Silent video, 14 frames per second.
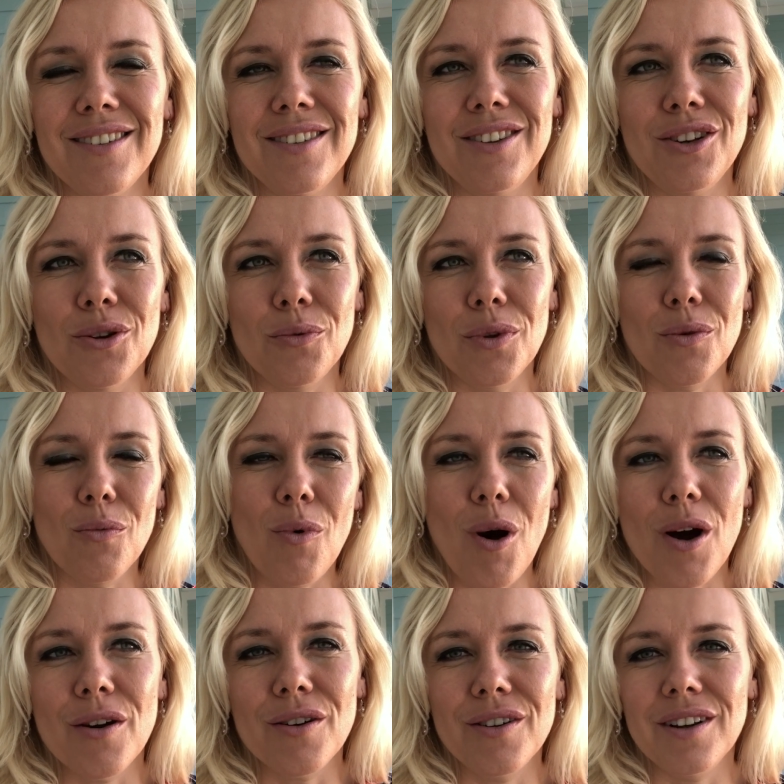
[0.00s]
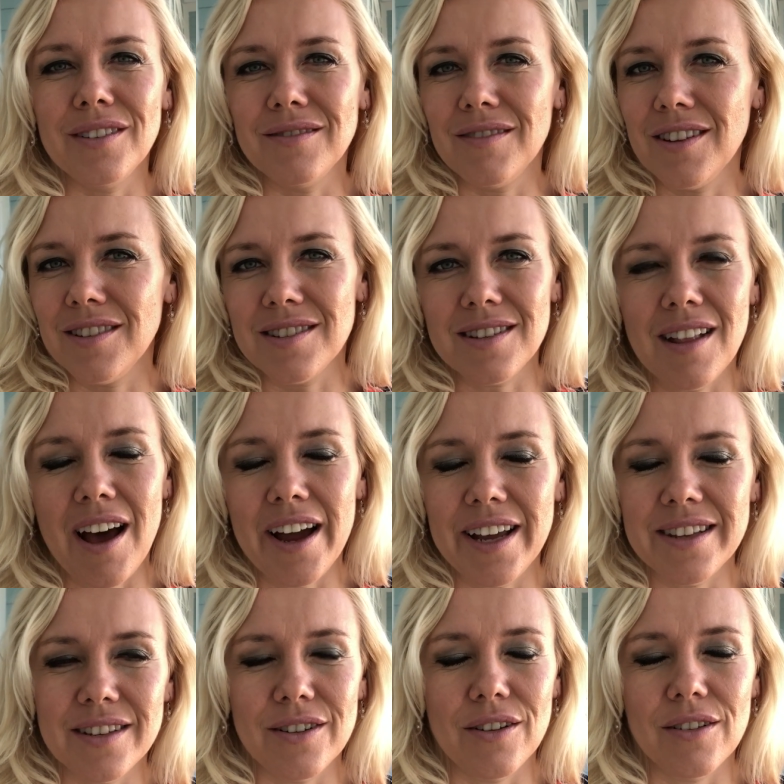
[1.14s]
you know, with the water and, and
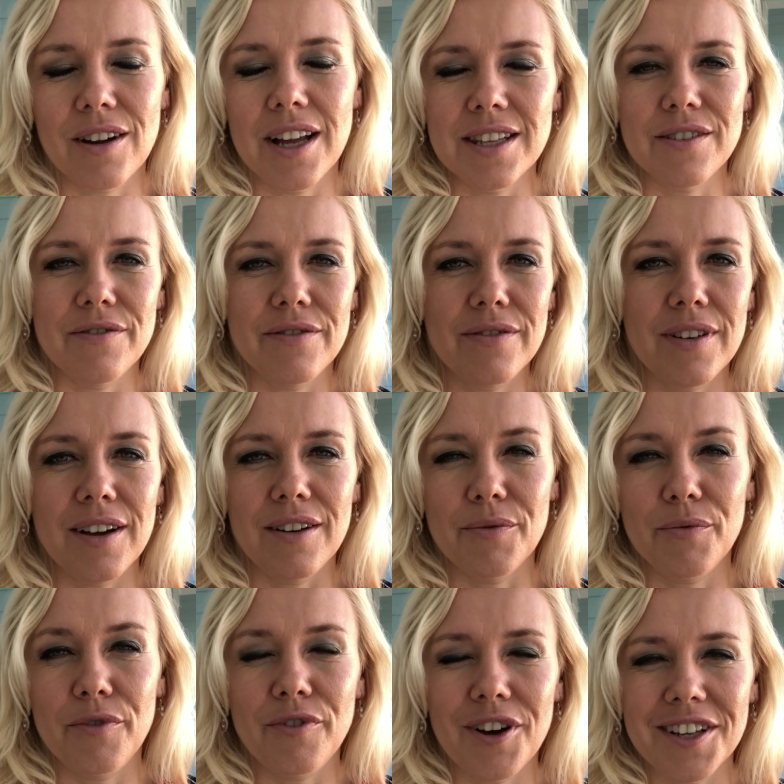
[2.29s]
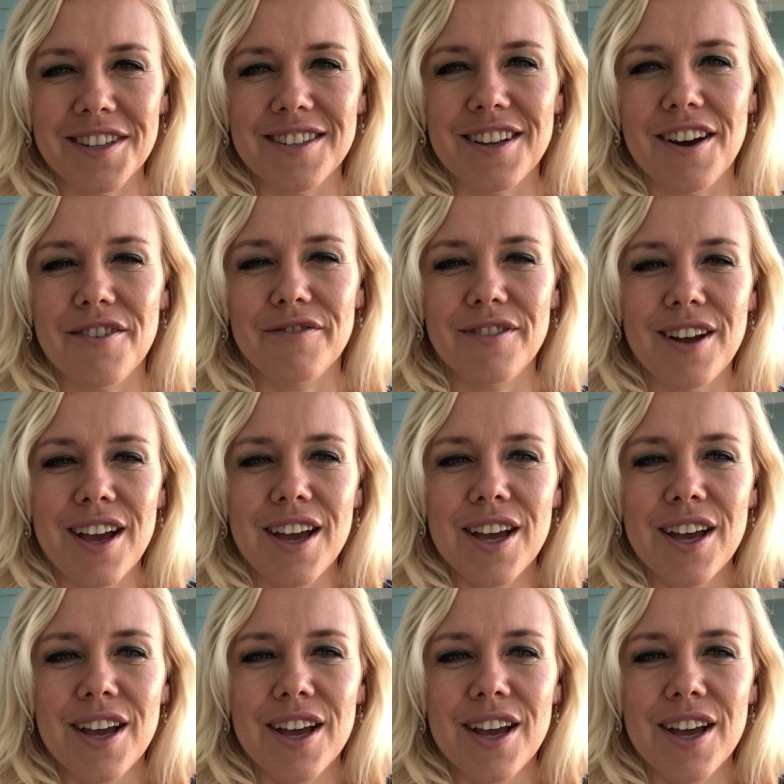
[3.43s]
slides and all kinds of um, fun stuff.